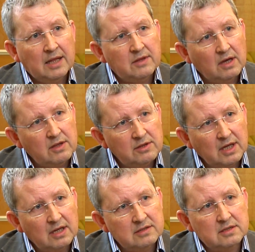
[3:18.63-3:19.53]
The other
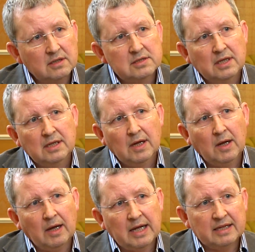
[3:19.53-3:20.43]
thing is that
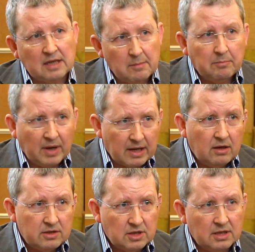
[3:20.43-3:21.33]
as I'm a
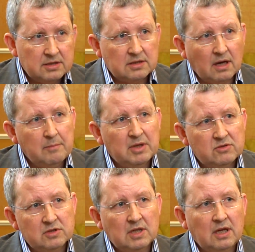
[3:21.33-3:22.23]
biologist, I'm
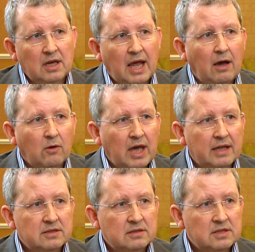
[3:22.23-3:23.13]
interested in how
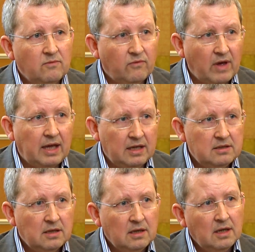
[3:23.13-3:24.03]
cancers
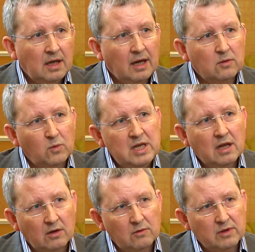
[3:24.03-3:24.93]
invade, and we
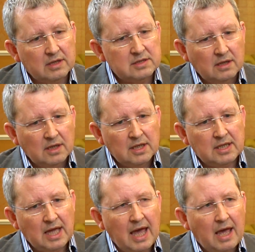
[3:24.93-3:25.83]
know that
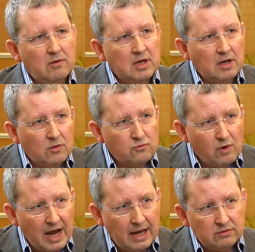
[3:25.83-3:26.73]
the area
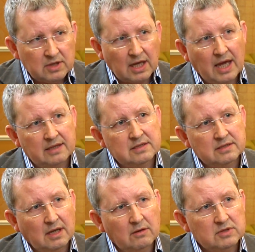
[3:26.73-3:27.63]
around the cancer
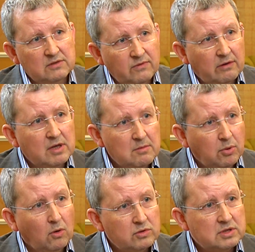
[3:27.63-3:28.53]
cells is very
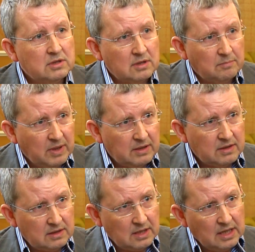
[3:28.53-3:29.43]
important, the bit
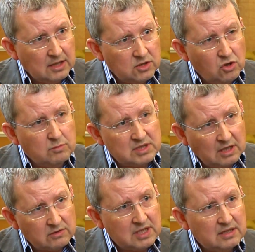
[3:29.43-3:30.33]
that the tumor
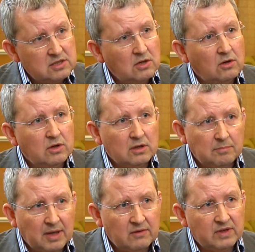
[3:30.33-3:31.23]
cell sits on and the
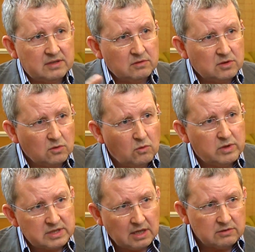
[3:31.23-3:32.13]
blood vessels and all
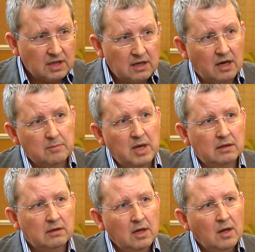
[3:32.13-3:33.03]
the cells that come in.